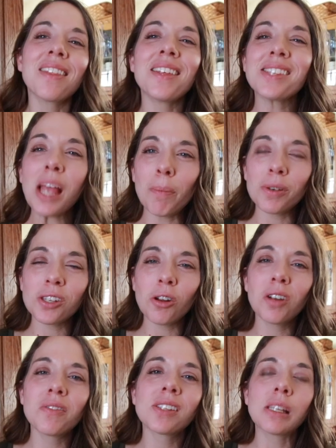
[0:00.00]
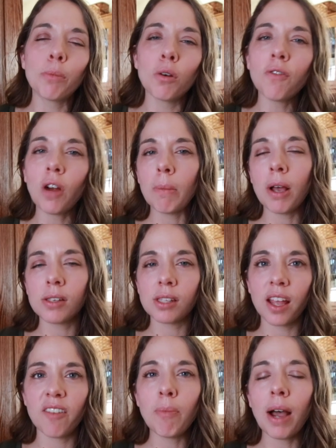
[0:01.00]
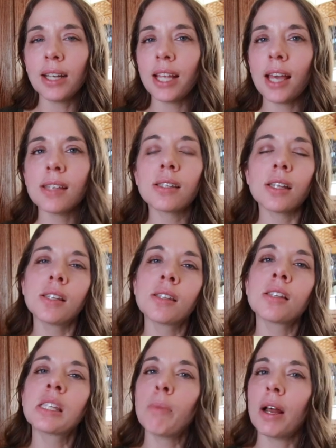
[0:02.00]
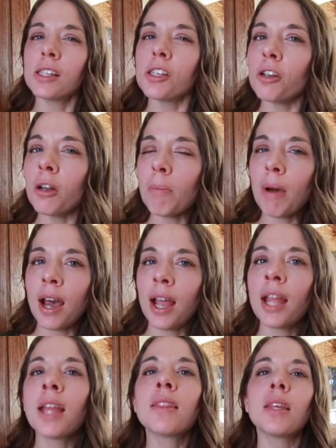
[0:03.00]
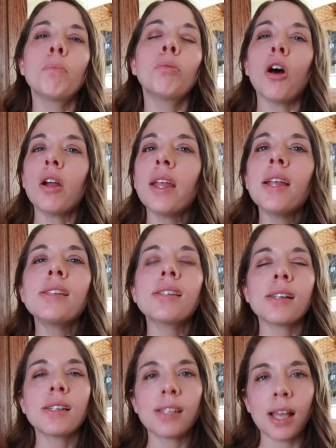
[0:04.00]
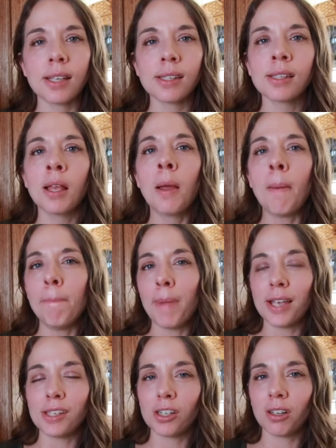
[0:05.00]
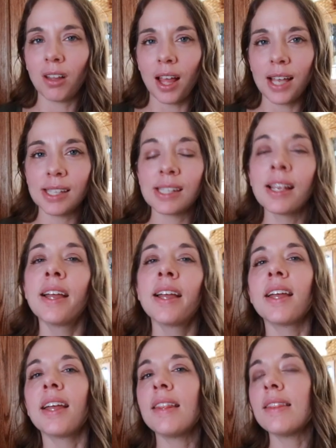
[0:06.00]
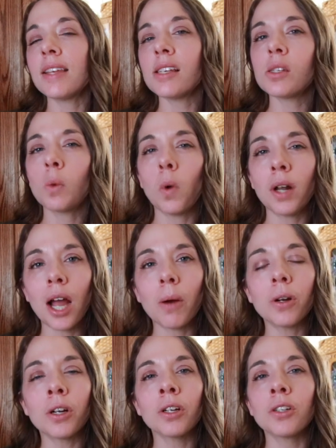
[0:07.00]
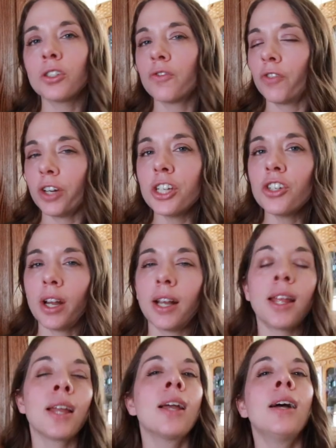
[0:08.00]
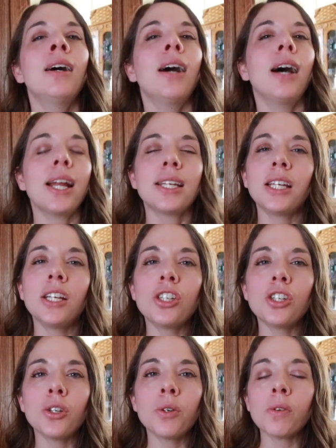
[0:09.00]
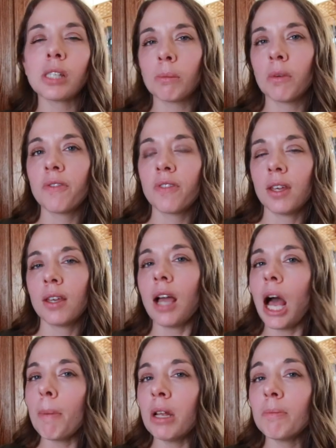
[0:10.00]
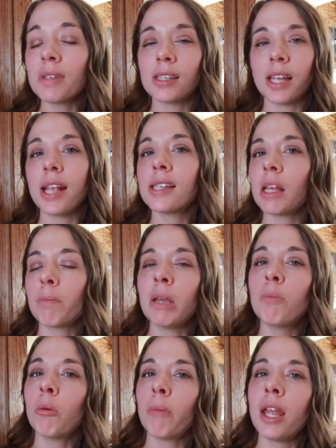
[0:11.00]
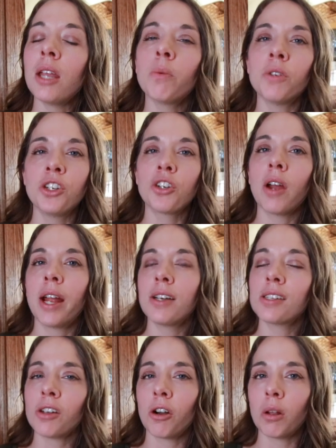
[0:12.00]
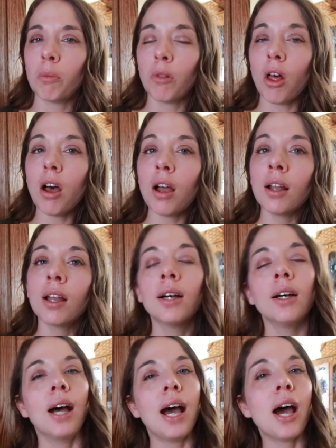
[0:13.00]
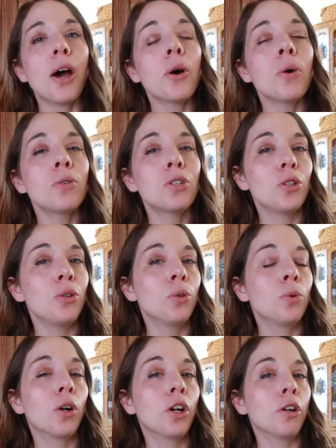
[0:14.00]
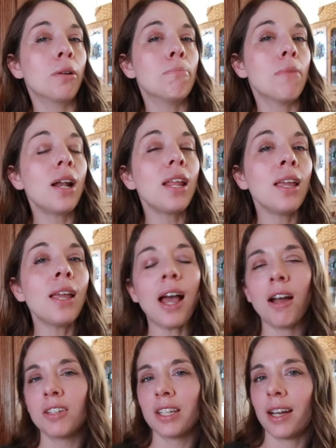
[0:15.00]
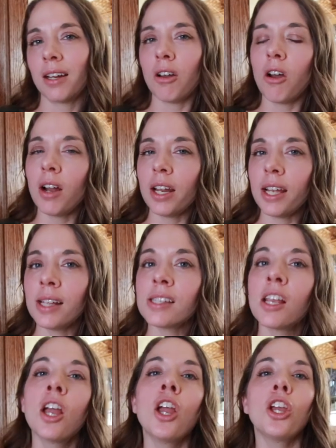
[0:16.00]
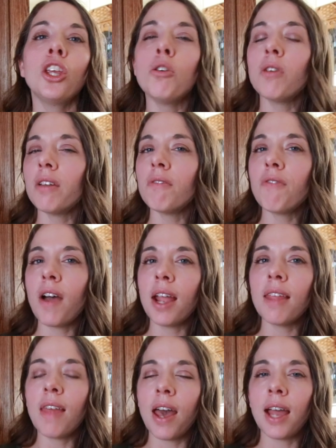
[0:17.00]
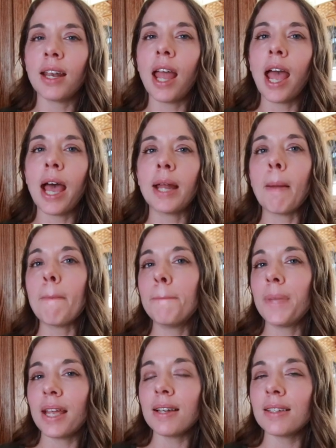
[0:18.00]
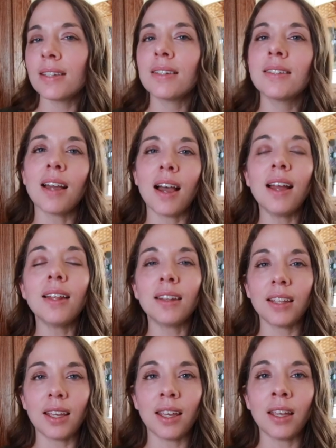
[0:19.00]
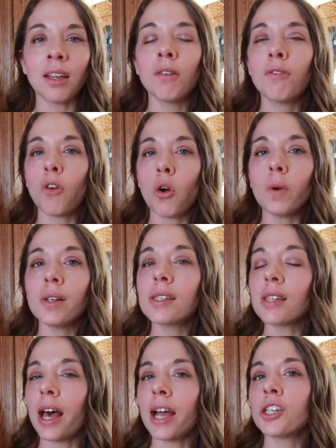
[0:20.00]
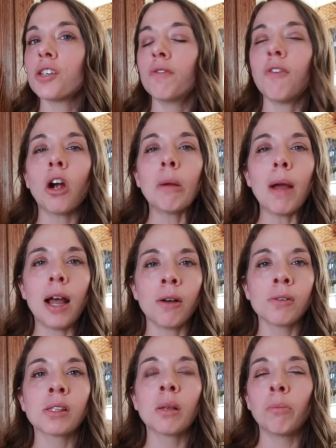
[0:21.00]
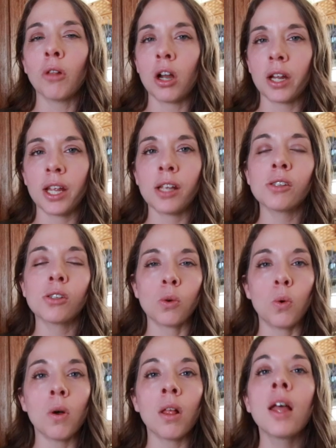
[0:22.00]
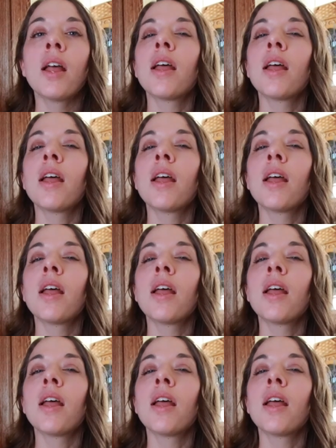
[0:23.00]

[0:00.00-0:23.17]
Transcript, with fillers: This episode of the Simple Farmhouse Life podcast is sponsored by the Blogging Success Masterclass. In this one hour free training, I teach you some of the common mistakes that people make when trying to start a blog, how to earn money, how to get an audience. You can find that at bit.ly forward slash farmhouse blogging school.